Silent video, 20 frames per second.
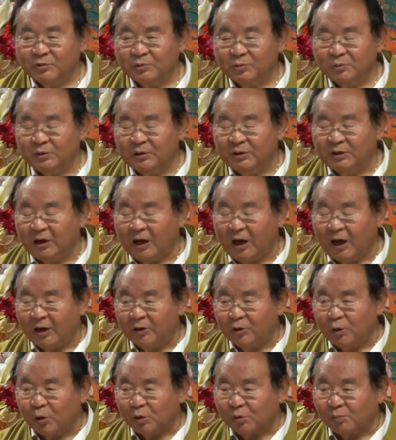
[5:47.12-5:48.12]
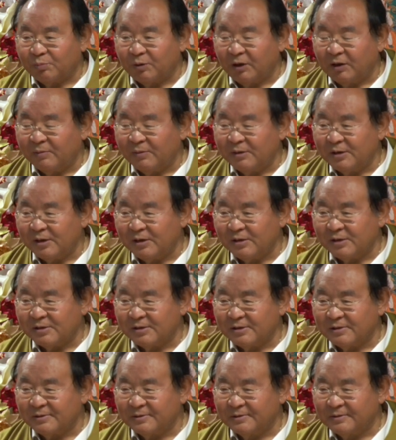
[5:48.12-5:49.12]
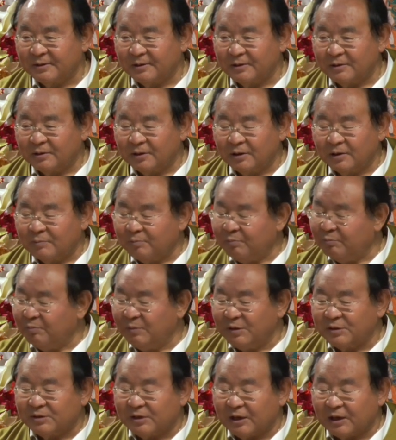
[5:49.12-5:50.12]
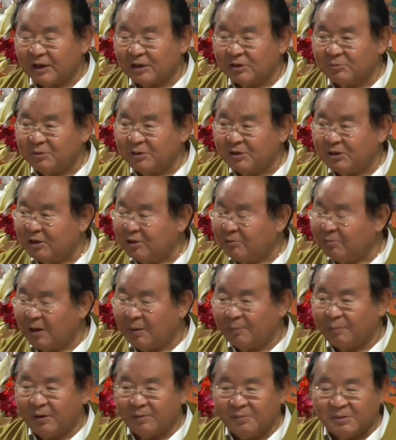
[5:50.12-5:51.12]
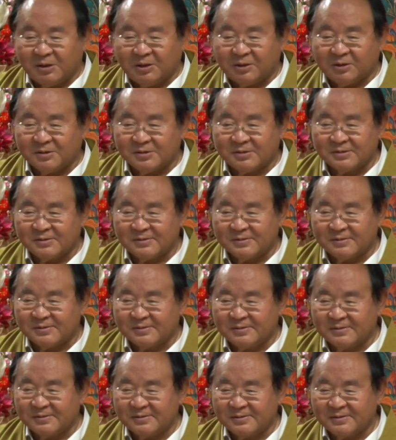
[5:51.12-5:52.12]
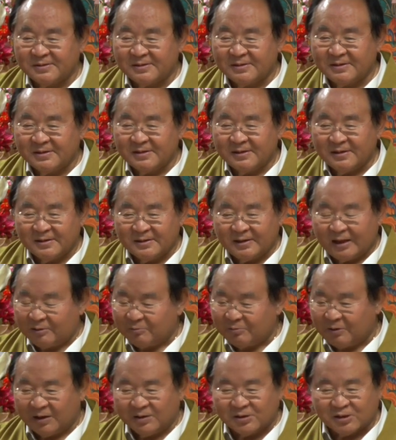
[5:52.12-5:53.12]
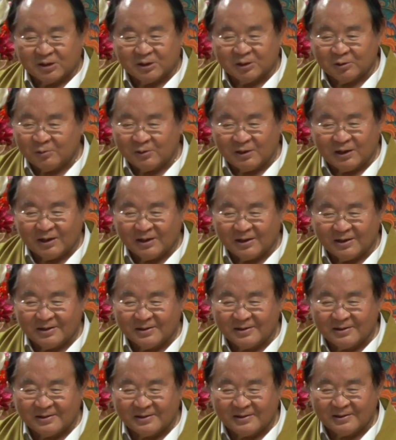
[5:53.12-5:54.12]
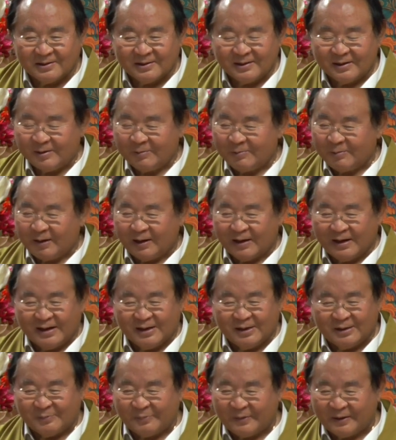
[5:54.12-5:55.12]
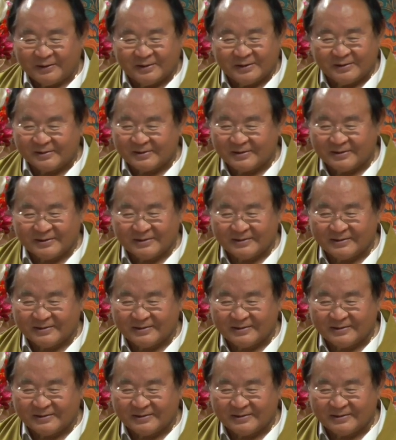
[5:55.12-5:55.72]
We are not permanent. Mistake is we think we are permanent, that we are singular, we are independent.